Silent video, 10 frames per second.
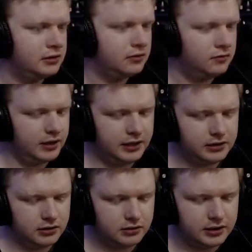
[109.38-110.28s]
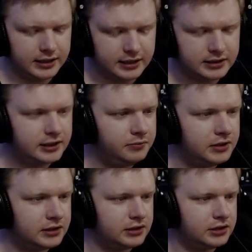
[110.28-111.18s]
We need to look at next
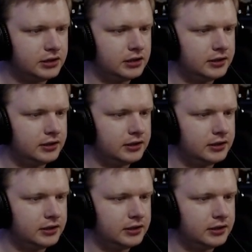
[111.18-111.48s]
image.